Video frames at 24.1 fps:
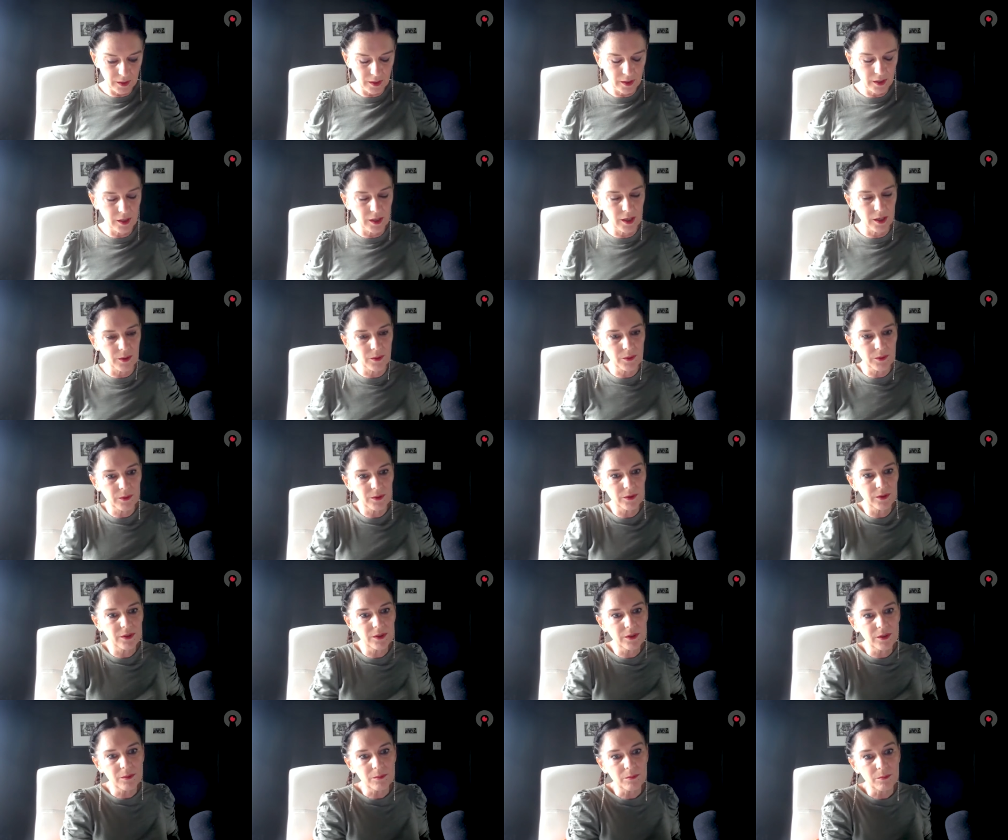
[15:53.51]
you know,
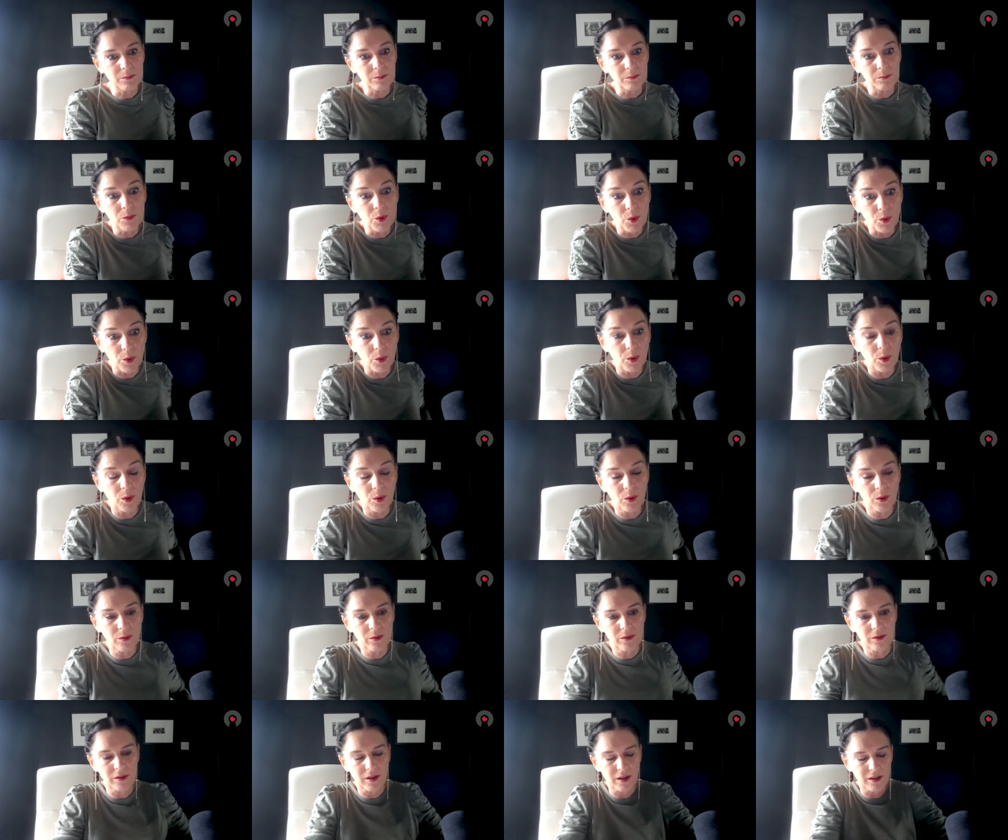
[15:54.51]
more
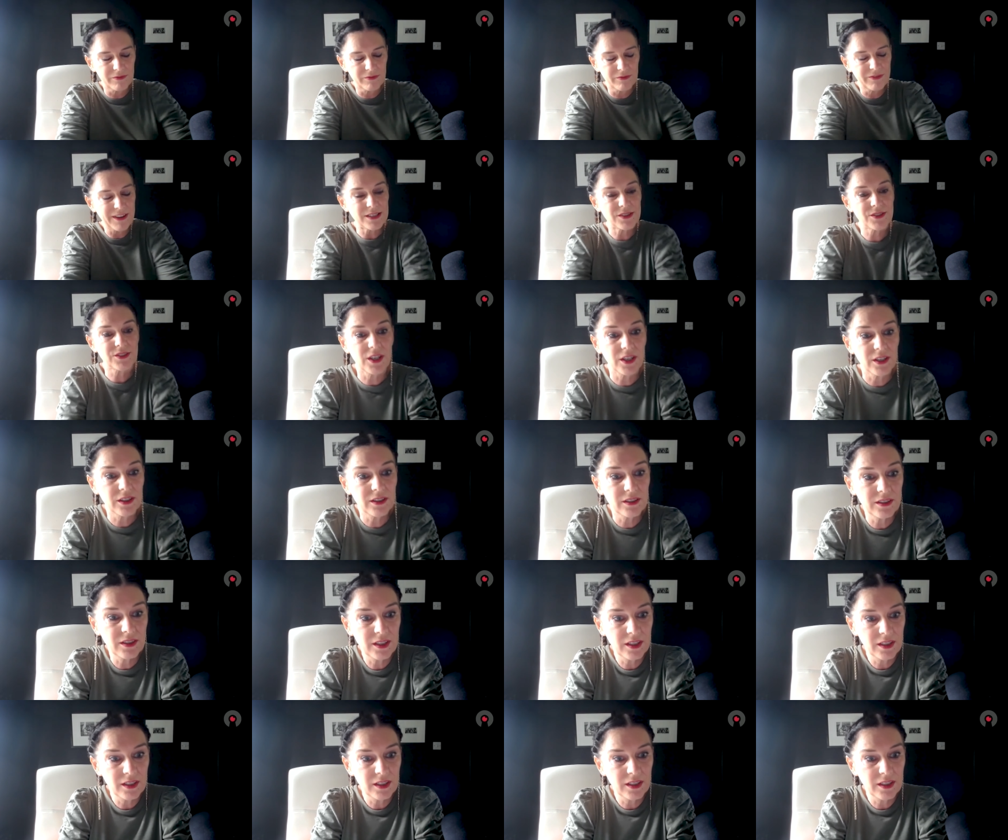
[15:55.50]
uh, faster